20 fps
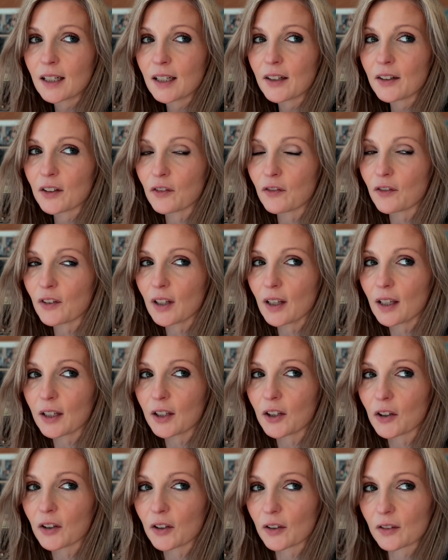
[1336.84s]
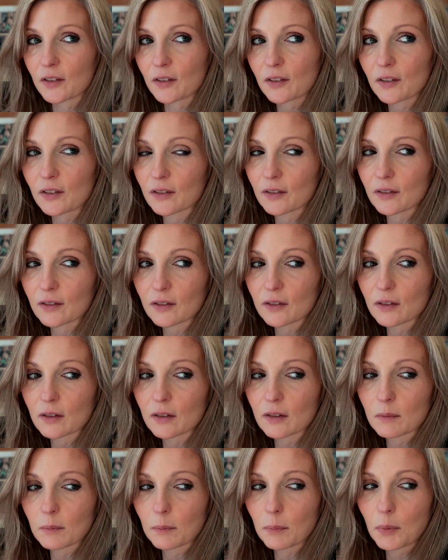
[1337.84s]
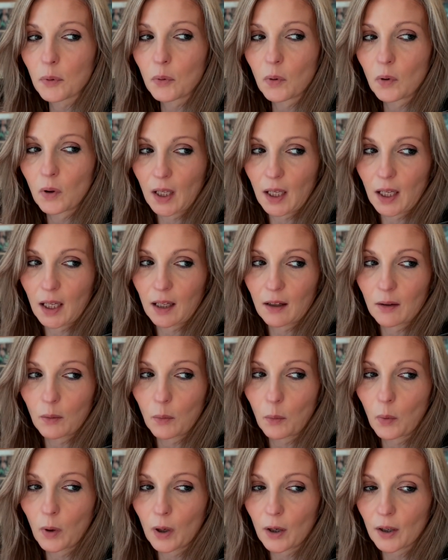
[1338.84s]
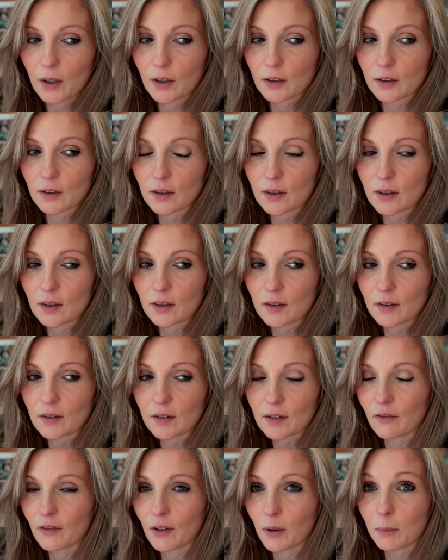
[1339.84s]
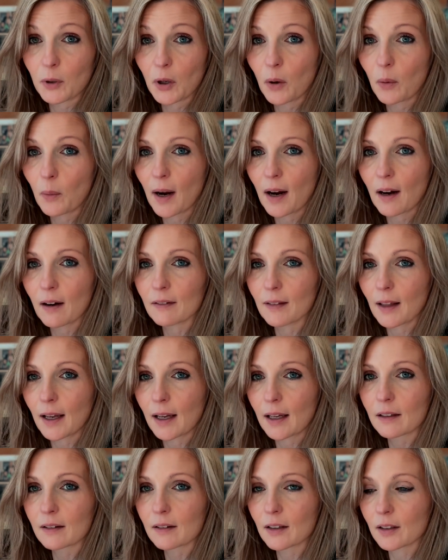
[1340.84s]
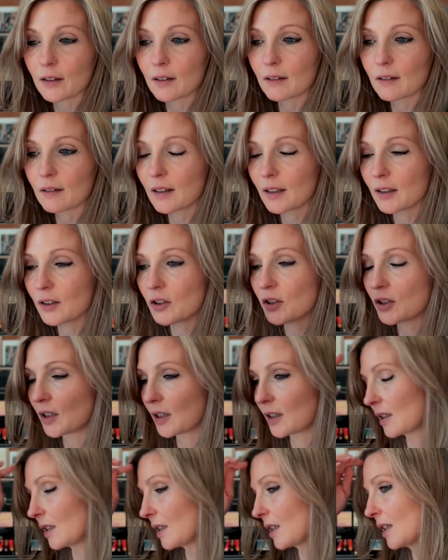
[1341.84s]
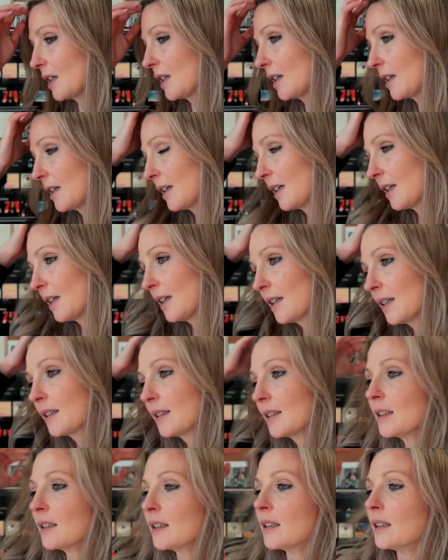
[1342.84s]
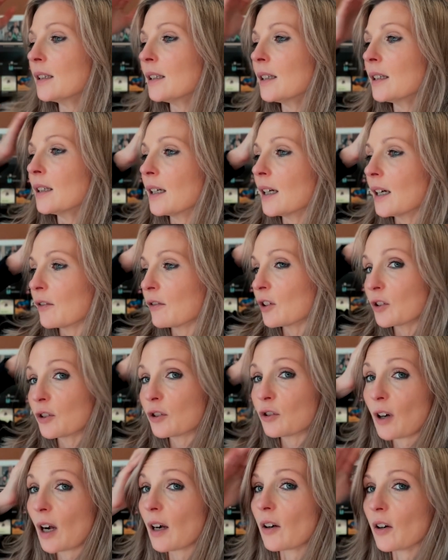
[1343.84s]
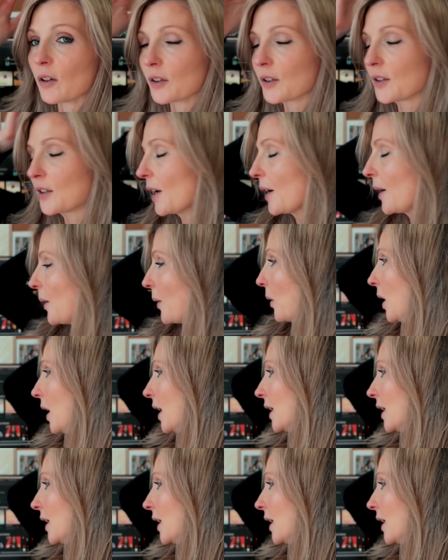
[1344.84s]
you feel like you're pulling words from nowhere. Like it's just a real struggle. So